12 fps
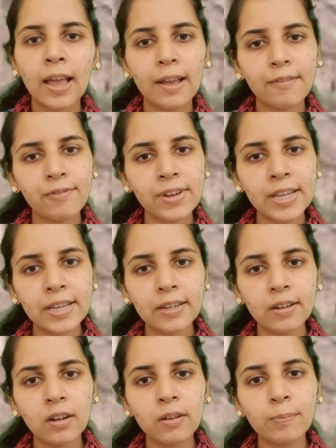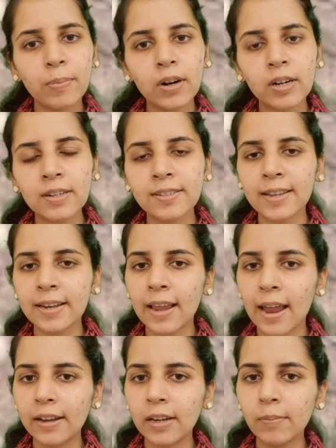Every year, birds and
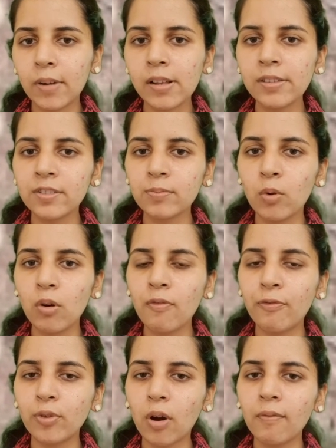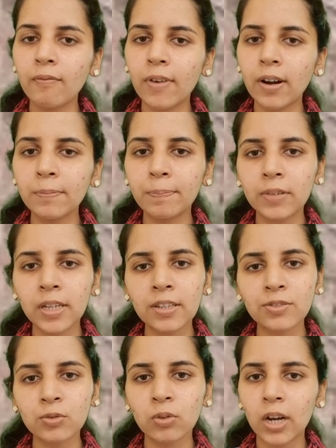animals move from one
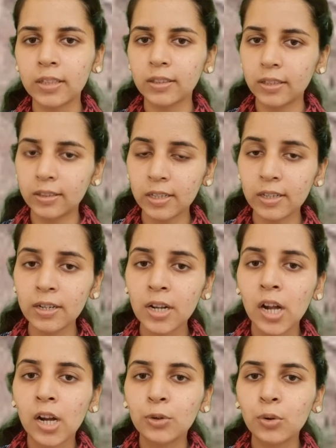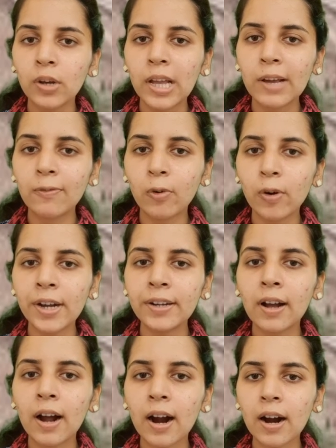place to another to
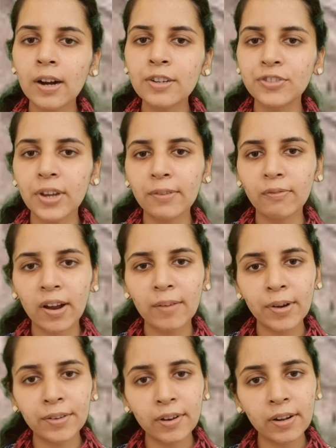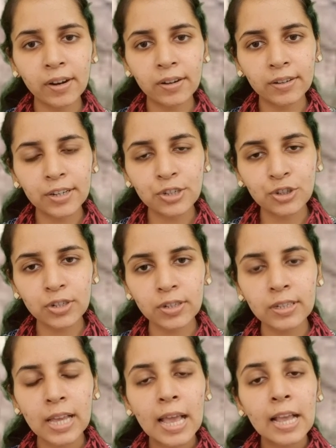avoid harsh environmental
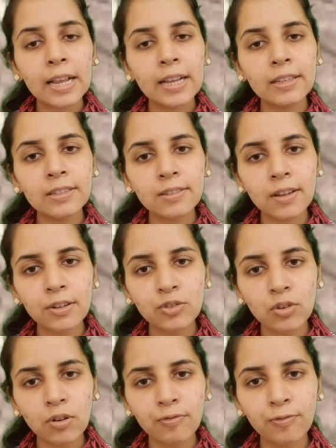conditions in search of